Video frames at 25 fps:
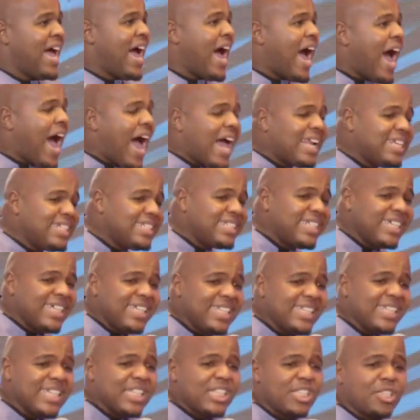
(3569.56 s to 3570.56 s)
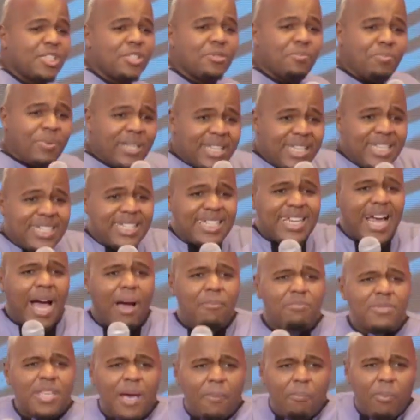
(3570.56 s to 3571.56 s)
until the Spirit
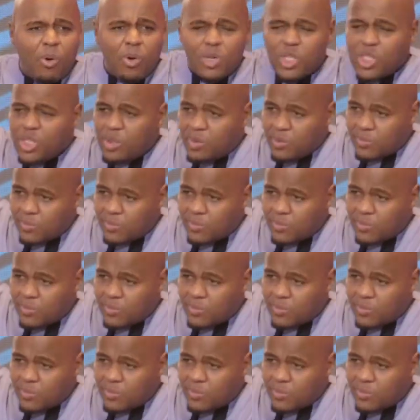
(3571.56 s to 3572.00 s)
comes upon you.